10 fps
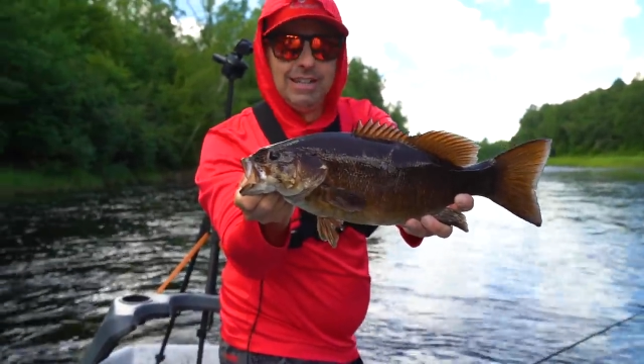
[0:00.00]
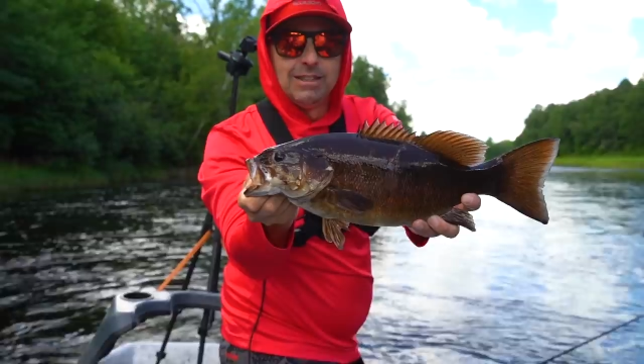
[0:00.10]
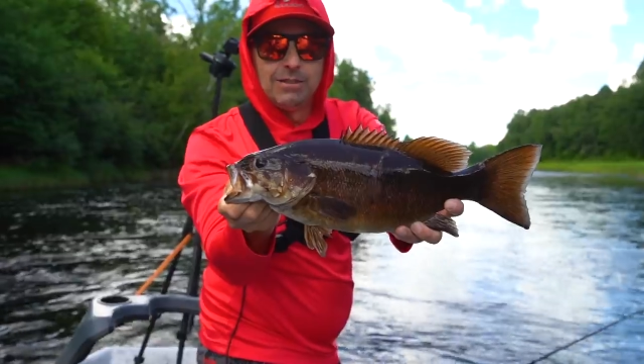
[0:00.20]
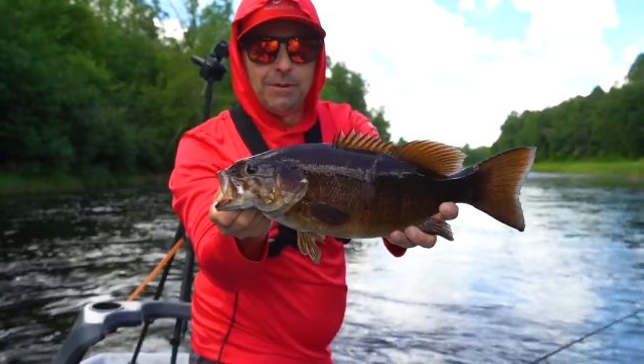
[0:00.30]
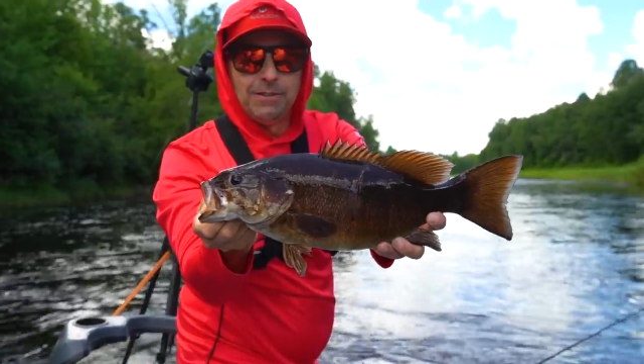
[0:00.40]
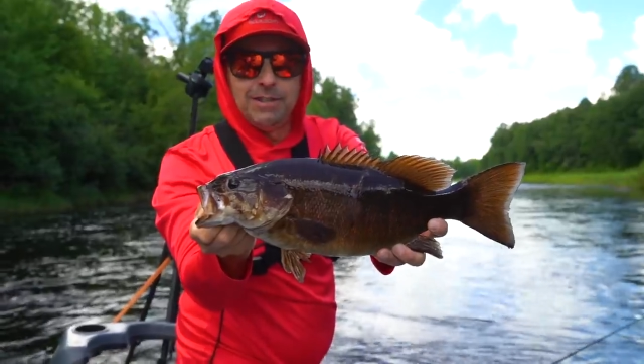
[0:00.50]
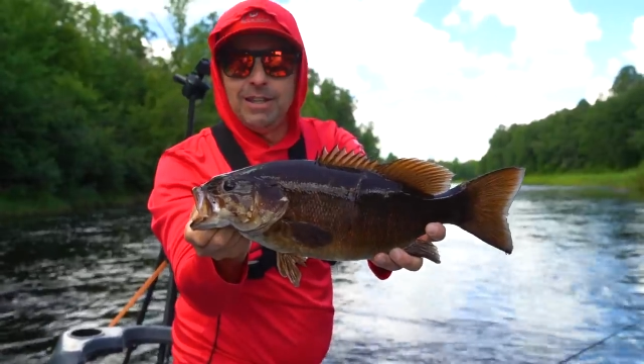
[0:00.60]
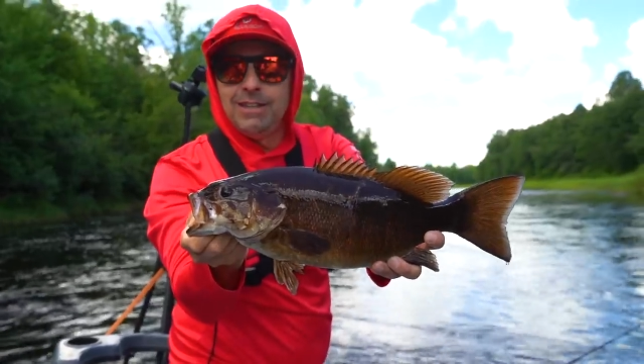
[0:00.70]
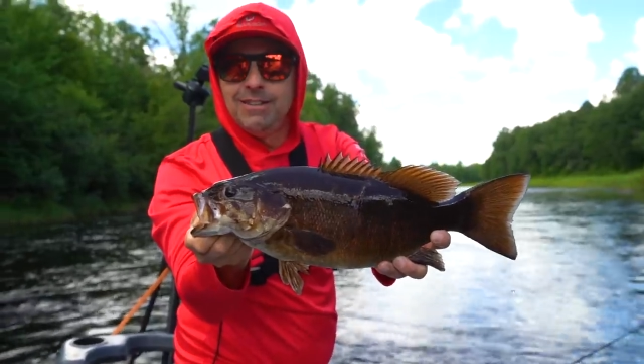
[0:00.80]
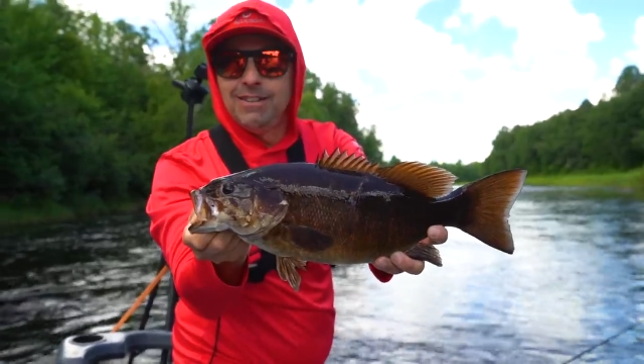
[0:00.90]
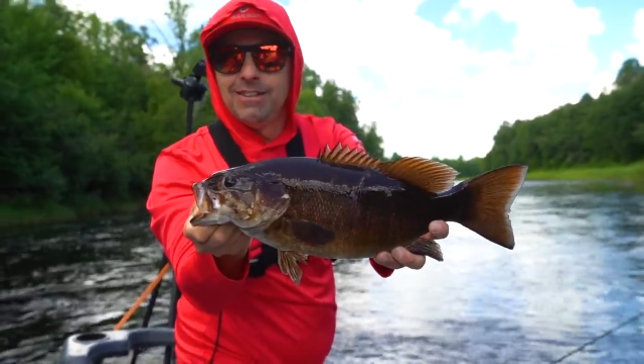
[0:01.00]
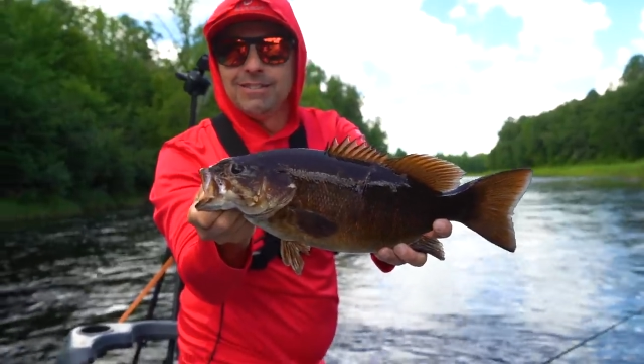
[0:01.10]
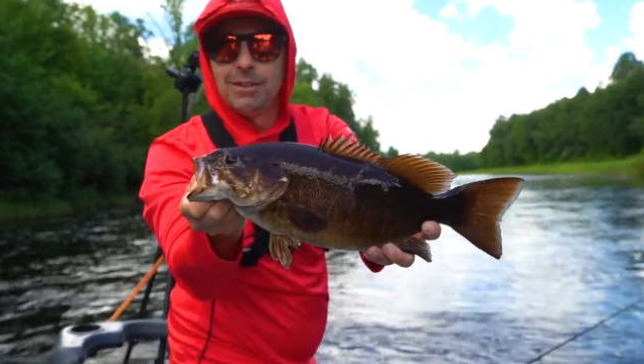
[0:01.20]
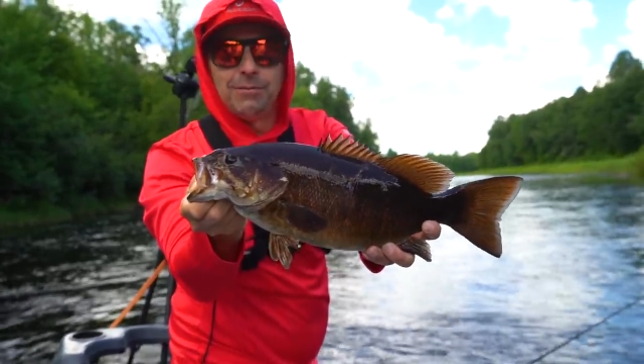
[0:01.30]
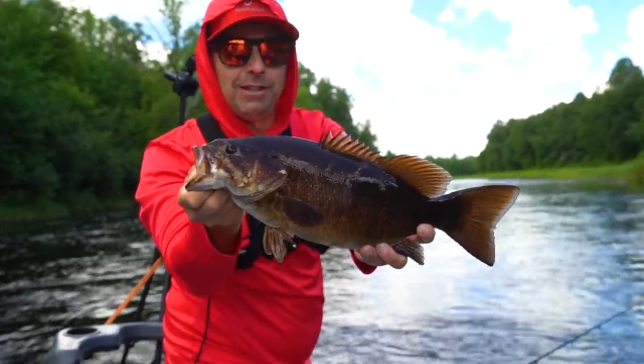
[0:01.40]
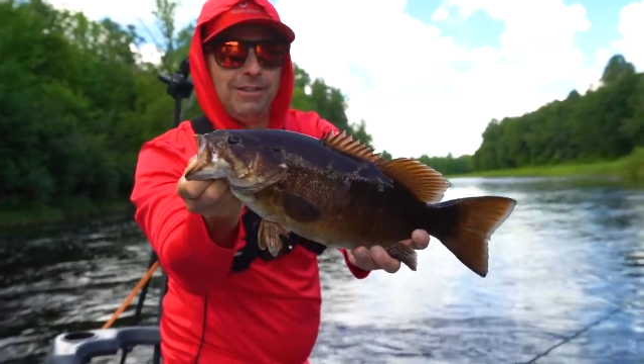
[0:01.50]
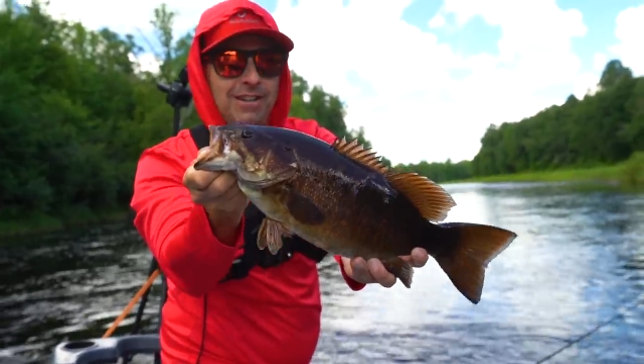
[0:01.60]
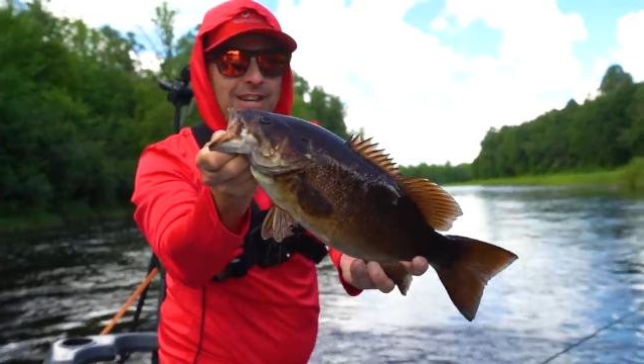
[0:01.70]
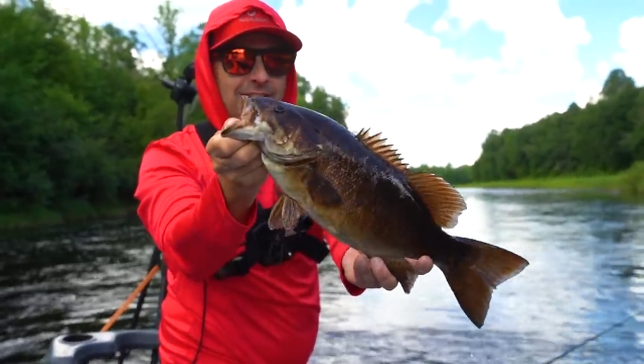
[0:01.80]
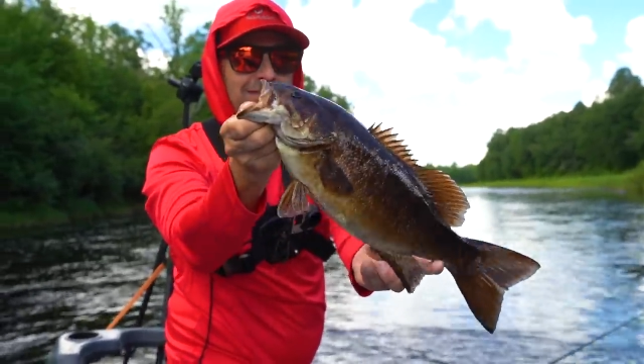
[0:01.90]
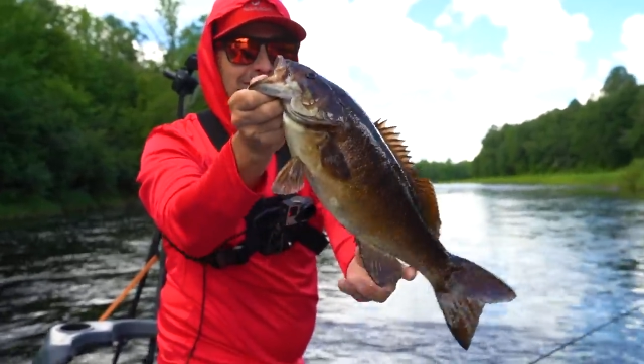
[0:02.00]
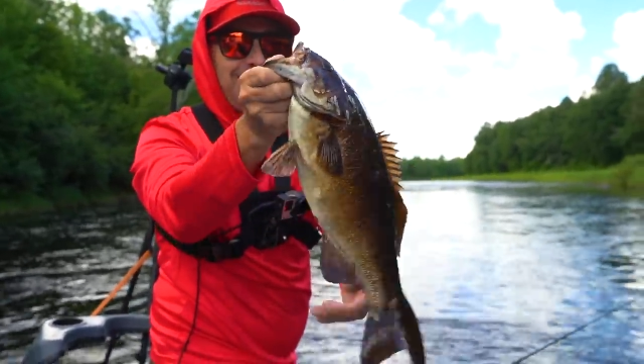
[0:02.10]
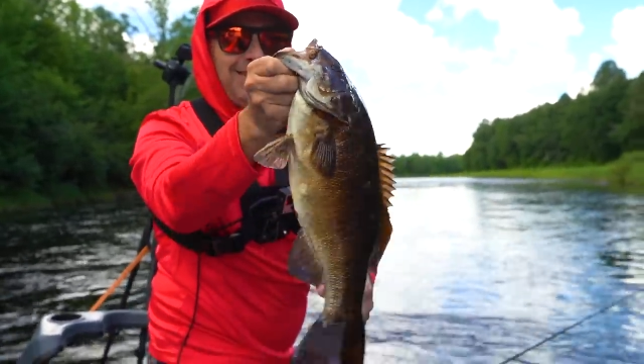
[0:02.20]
17, 17 and a half.